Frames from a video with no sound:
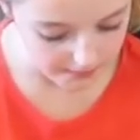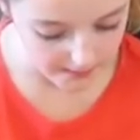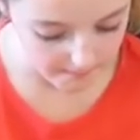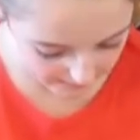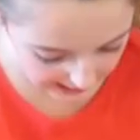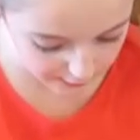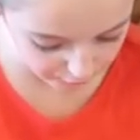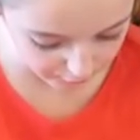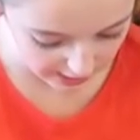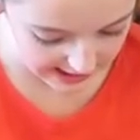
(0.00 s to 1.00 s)
my best
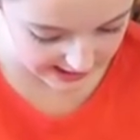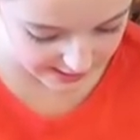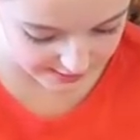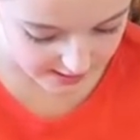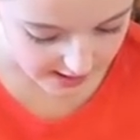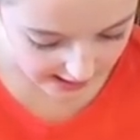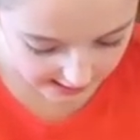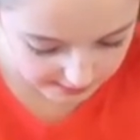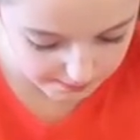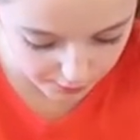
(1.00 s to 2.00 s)
friend
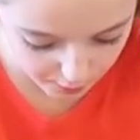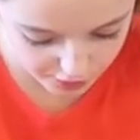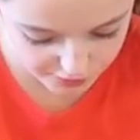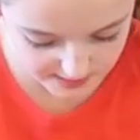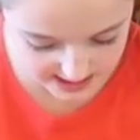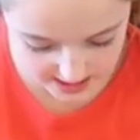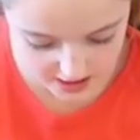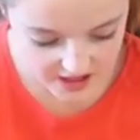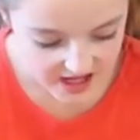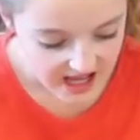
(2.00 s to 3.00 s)
has bought
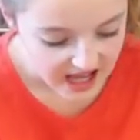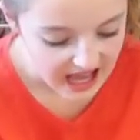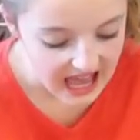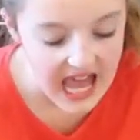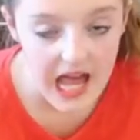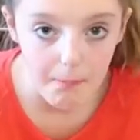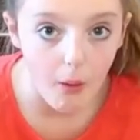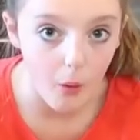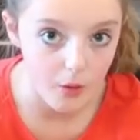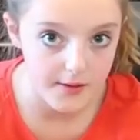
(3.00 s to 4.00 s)
me
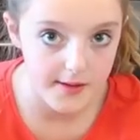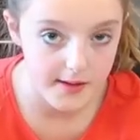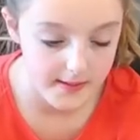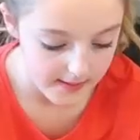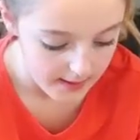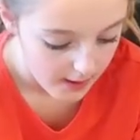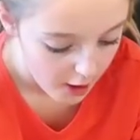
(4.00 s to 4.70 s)
AirPods.